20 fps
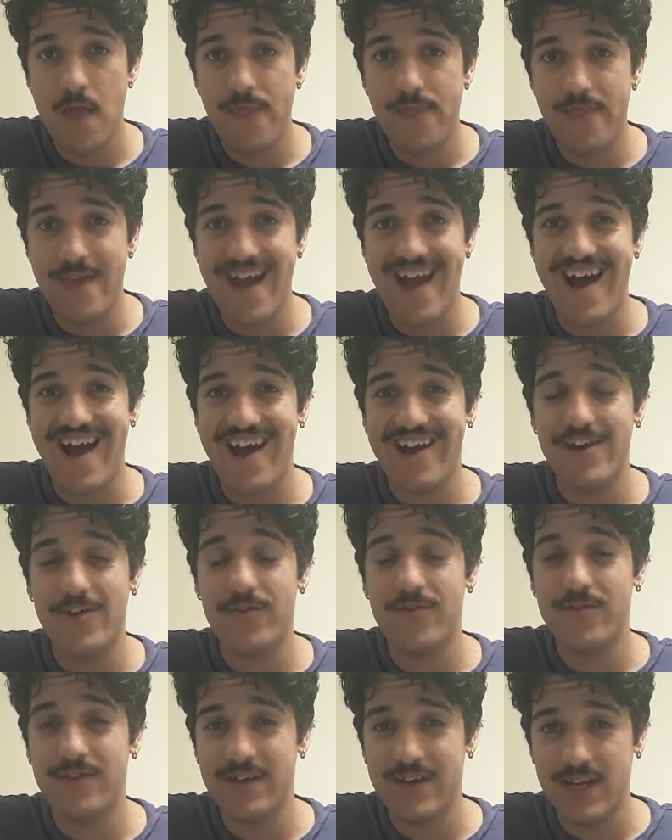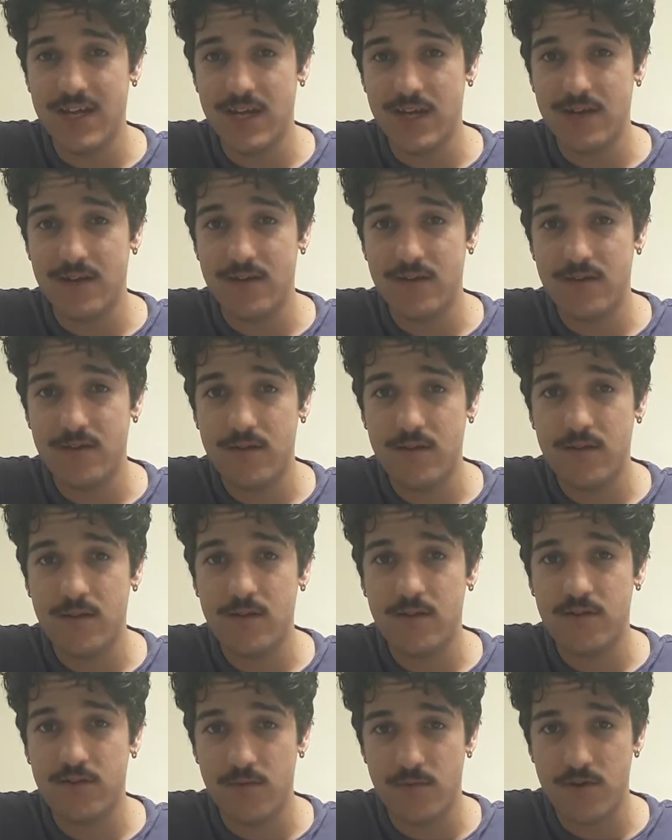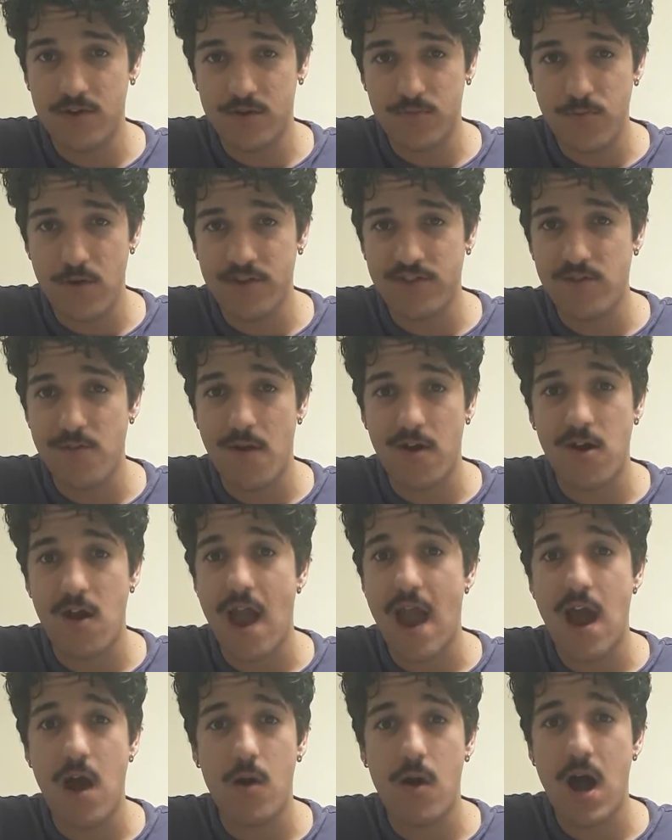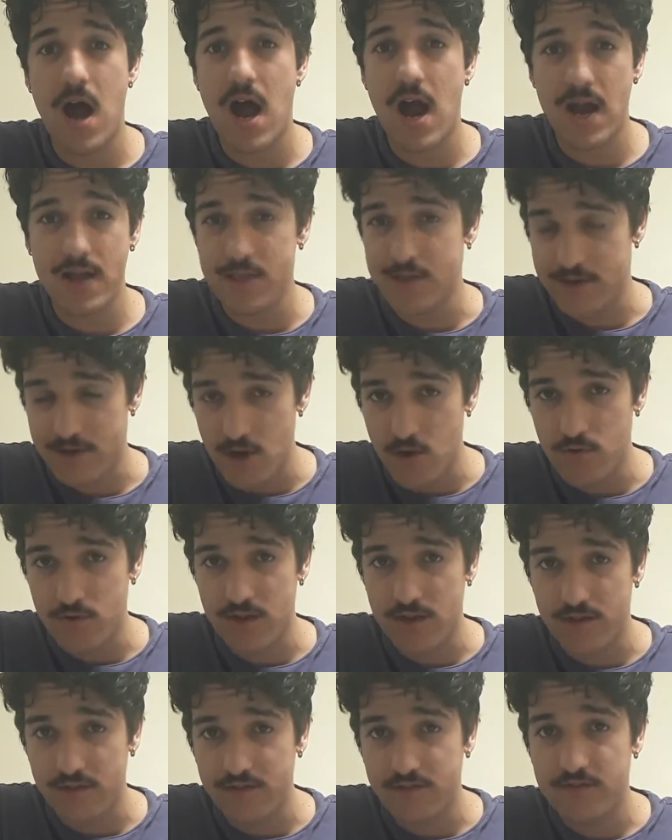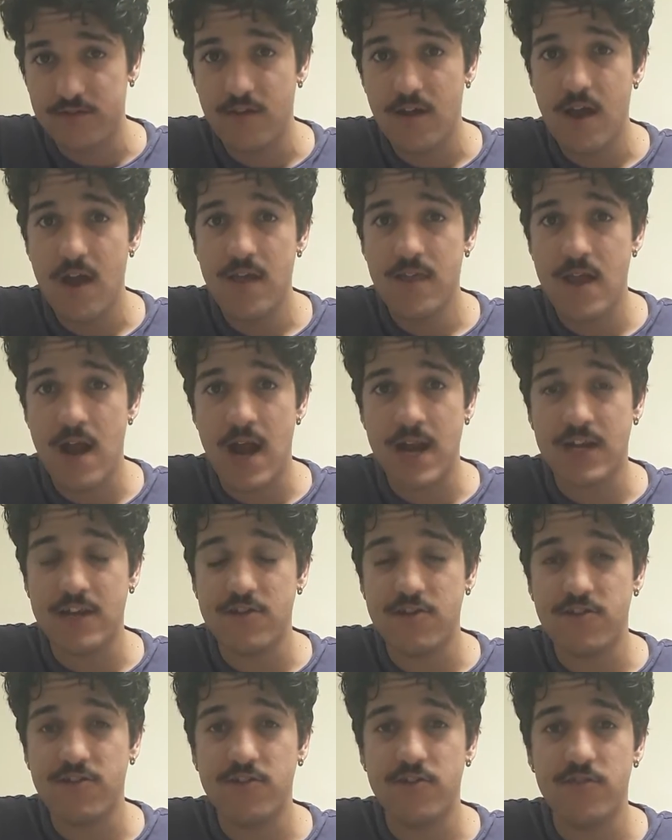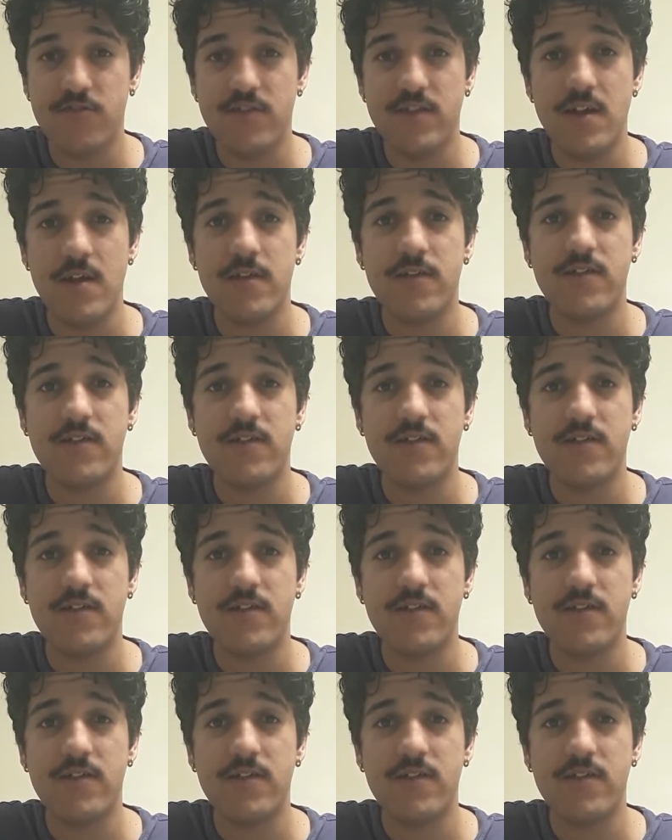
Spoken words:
that I don't need so much breath no matter how high the note is, that I can just use the